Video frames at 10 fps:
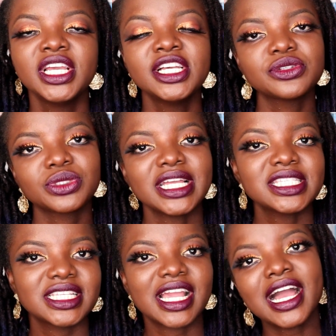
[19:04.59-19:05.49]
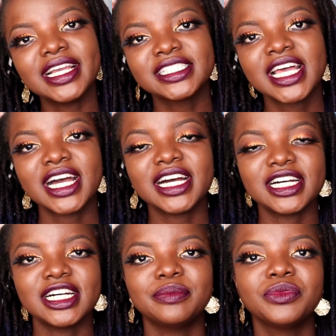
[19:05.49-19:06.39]
So that's it, guys.
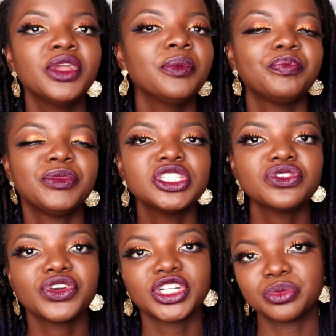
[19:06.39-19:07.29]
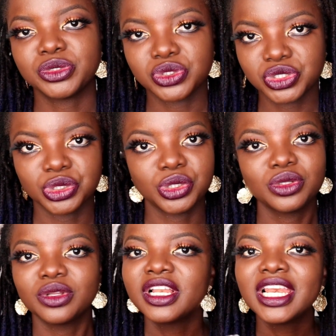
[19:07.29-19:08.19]
Please don't forget to be
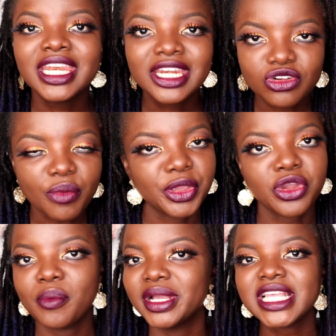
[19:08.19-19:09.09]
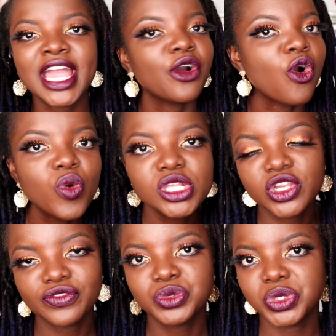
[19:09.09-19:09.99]
social. Drop a comment. I always
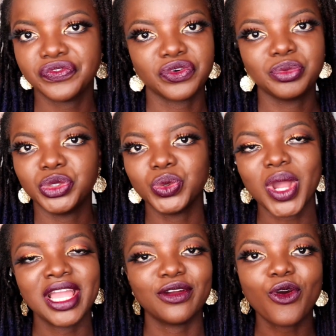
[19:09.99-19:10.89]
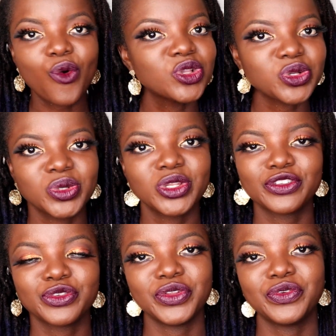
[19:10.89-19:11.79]
love to read from you. I always love
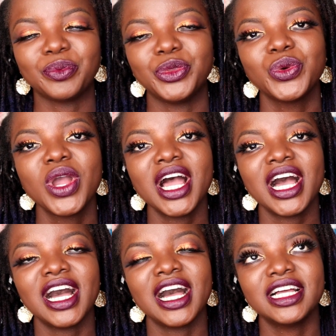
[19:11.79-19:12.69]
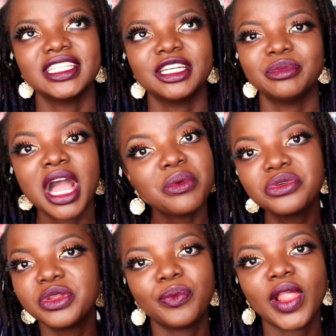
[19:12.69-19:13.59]
to read from you, and I will
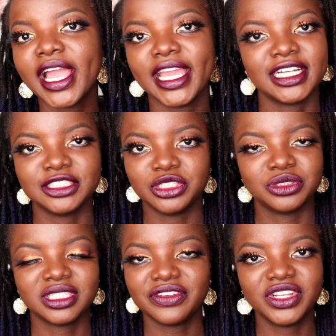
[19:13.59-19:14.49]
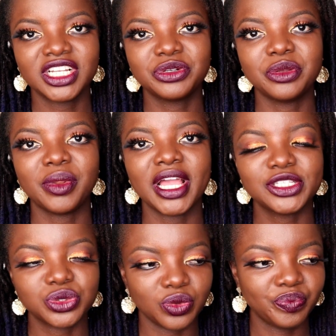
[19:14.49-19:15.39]
reply. I will definitely reply.
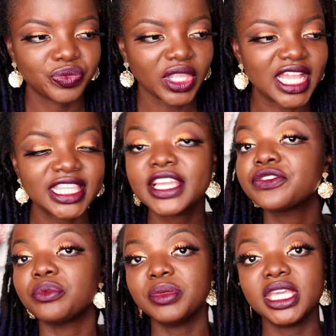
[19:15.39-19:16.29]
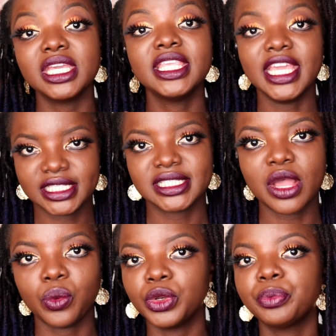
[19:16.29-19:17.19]
So I think for me, yes, I
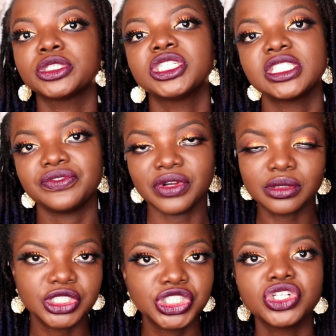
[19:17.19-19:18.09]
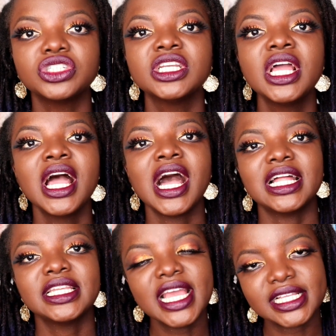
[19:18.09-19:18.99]
will purchase the foundation,
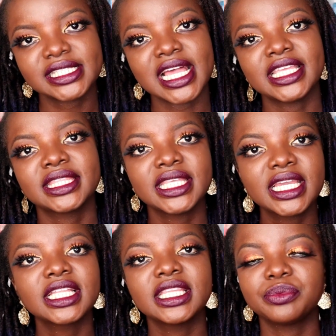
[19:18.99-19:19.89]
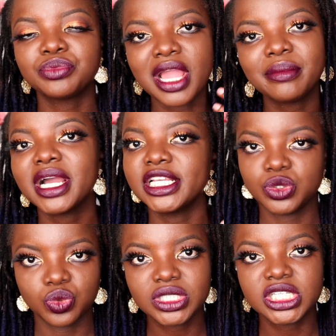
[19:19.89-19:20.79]
and yes, I think the primer is
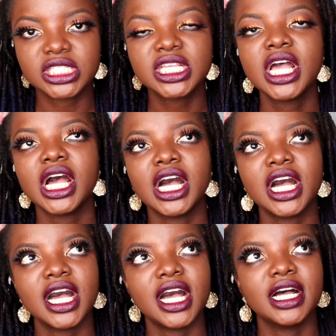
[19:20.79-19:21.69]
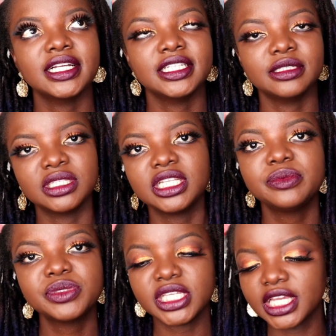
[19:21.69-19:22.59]
worth it. The
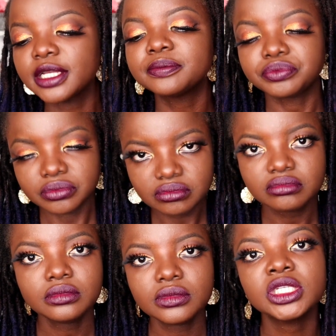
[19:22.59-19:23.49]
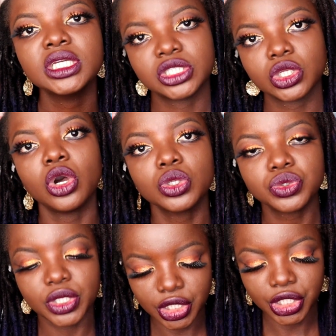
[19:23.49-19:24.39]
lipstick, it's also
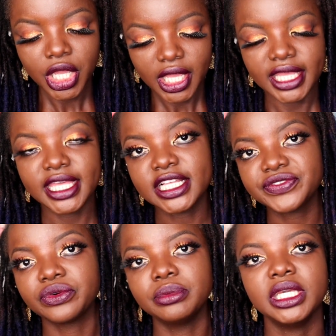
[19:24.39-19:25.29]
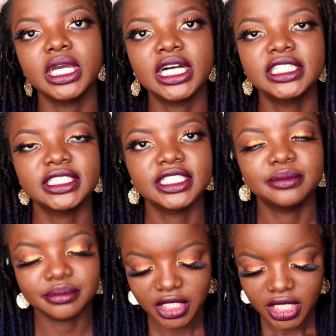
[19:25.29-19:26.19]
a yes for me.
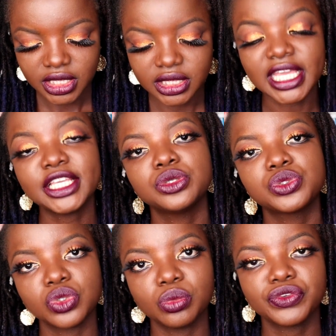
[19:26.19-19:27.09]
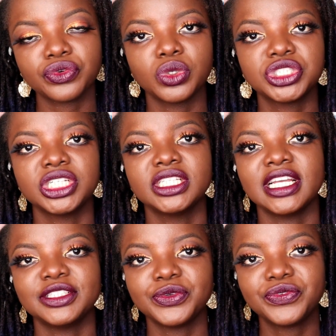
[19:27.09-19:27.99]
And thank you so much for watching,
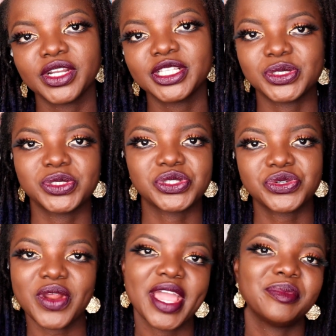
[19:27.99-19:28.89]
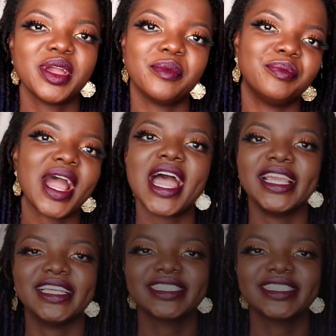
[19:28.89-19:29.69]
and don't forget to subscribe. Bye.